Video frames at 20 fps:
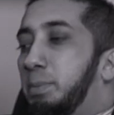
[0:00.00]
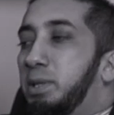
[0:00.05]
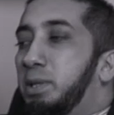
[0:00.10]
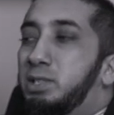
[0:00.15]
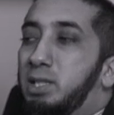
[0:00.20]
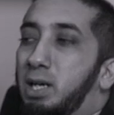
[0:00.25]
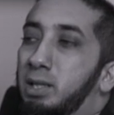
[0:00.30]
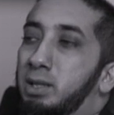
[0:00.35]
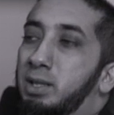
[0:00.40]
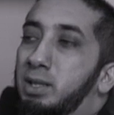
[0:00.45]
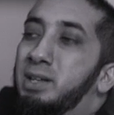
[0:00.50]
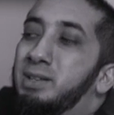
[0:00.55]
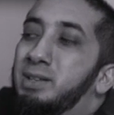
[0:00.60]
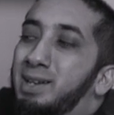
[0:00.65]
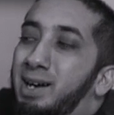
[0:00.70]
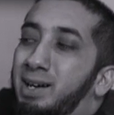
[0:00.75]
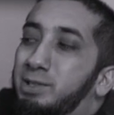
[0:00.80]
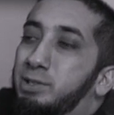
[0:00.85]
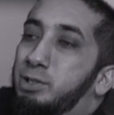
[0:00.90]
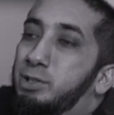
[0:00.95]
means Allah
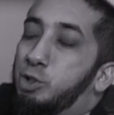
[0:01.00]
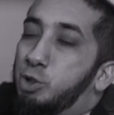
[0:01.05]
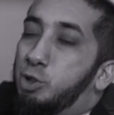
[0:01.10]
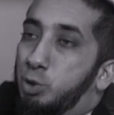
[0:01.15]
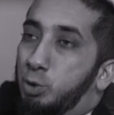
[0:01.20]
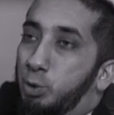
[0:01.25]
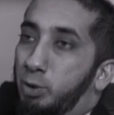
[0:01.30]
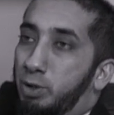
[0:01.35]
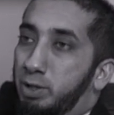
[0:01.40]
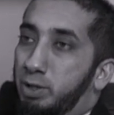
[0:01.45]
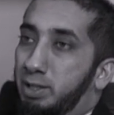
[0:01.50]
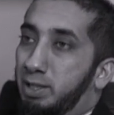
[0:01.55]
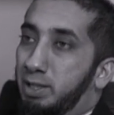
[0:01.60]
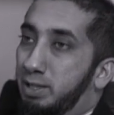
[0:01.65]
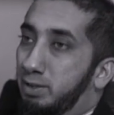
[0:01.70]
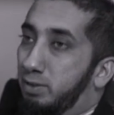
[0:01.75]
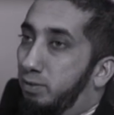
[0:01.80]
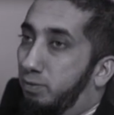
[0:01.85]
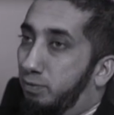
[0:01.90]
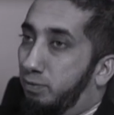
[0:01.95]
not destroying
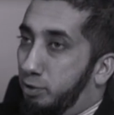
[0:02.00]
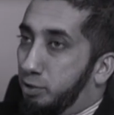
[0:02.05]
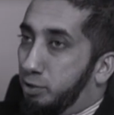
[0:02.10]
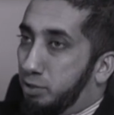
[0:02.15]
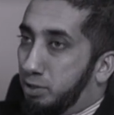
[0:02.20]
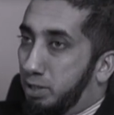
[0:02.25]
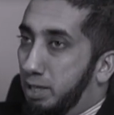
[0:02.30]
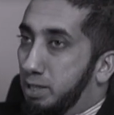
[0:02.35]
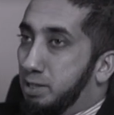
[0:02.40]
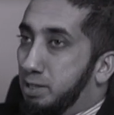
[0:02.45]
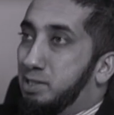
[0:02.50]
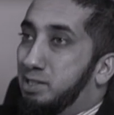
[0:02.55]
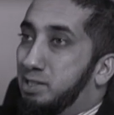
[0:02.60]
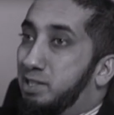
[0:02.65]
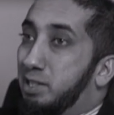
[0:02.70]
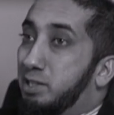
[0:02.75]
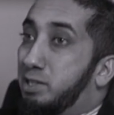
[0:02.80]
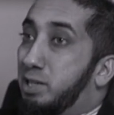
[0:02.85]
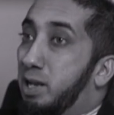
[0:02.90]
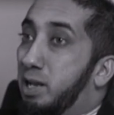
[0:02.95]
in the first case is
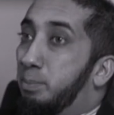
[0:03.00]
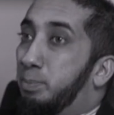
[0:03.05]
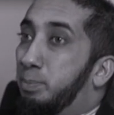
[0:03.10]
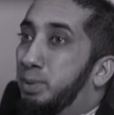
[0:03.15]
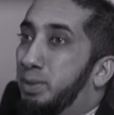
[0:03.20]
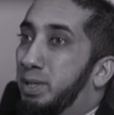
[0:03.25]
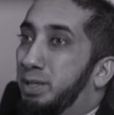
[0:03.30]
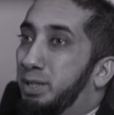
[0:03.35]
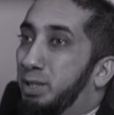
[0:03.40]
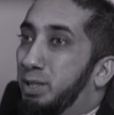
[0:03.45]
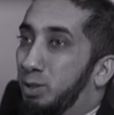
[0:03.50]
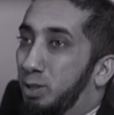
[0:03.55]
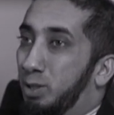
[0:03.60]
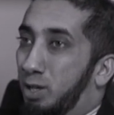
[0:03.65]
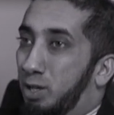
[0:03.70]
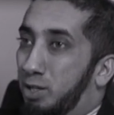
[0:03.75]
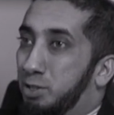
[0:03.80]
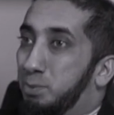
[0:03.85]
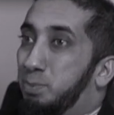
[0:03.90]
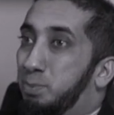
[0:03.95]
a temporary
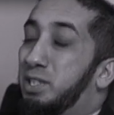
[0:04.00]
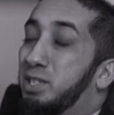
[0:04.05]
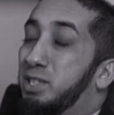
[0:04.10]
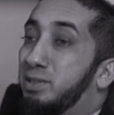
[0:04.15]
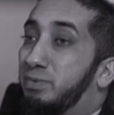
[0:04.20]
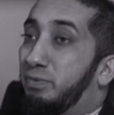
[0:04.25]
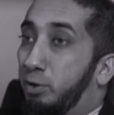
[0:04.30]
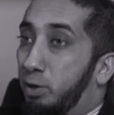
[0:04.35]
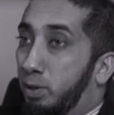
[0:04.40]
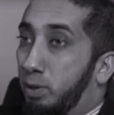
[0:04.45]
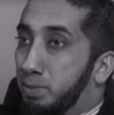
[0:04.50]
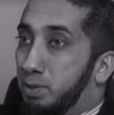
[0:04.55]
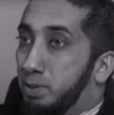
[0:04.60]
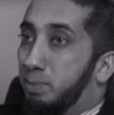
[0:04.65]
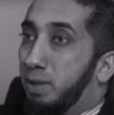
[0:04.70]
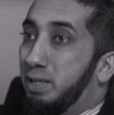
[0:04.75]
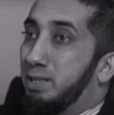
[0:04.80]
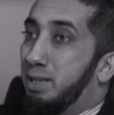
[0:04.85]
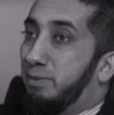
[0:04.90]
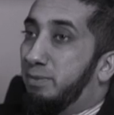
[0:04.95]
clause because verbs
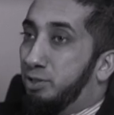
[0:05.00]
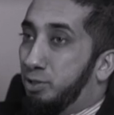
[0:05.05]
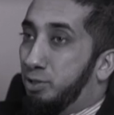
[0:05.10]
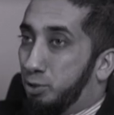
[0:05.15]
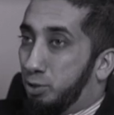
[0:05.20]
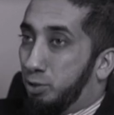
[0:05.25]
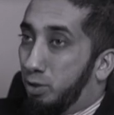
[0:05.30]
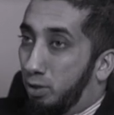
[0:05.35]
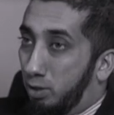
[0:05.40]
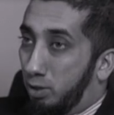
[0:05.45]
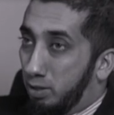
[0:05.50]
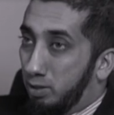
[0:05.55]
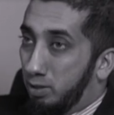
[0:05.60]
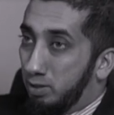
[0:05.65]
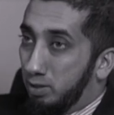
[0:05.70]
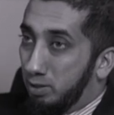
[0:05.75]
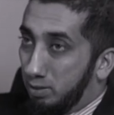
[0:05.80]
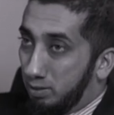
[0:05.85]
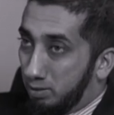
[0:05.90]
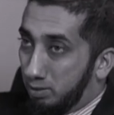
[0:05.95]
by definition are
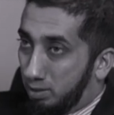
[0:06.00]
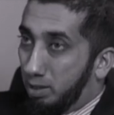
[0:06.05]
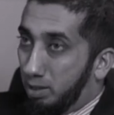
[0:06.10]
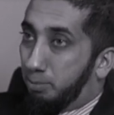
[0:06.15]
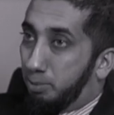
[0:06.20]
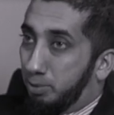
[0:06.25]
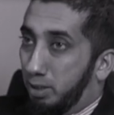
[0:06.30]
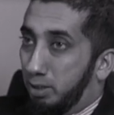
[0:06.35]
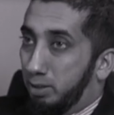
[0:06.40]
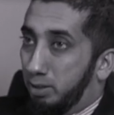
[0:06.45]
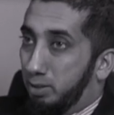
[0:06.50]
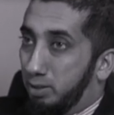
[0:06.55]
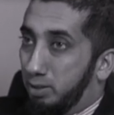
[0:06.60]
temporary.